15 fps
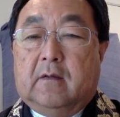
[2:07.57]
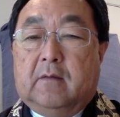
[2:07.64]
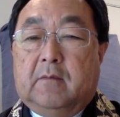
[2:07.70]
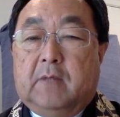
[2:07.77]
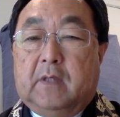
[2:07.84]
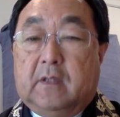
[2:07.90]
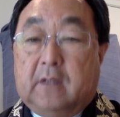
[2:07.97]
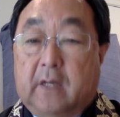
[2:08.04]

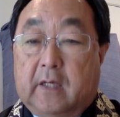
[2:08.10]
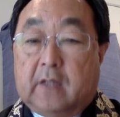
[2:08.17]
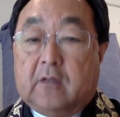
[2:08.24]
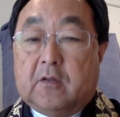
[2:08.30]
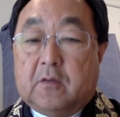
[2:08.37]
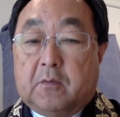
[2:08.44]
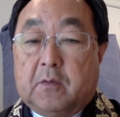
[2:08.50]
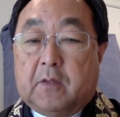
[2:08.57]
being
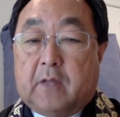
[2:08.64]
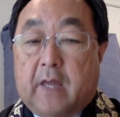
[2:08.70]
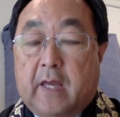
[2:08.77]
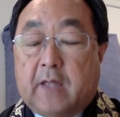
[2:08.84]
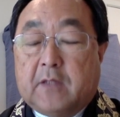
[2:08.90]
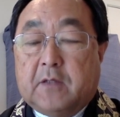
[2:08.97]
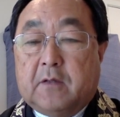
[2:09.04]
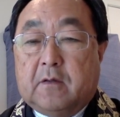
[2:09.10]
diagnosed with
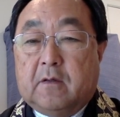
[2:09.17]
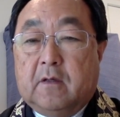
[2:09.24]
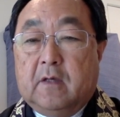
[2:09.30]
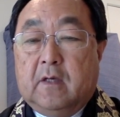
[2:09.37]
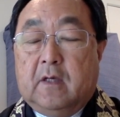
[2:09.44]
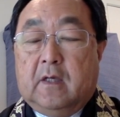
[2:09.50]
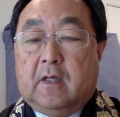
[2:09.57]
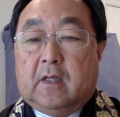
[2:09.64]
cancer
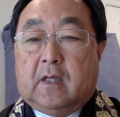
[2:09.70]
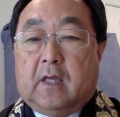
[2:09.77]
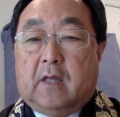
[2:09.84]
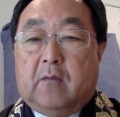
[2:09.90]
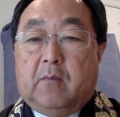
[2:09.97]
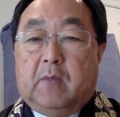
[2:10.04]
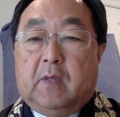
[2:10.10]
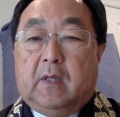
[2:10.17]

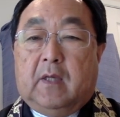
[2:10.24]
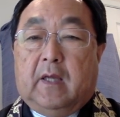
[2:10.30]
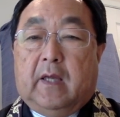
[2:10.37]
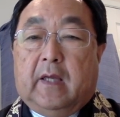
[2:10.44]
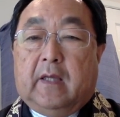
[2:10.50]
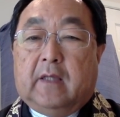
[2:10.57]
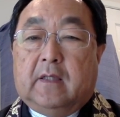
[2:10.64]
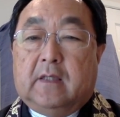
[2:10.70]
can be a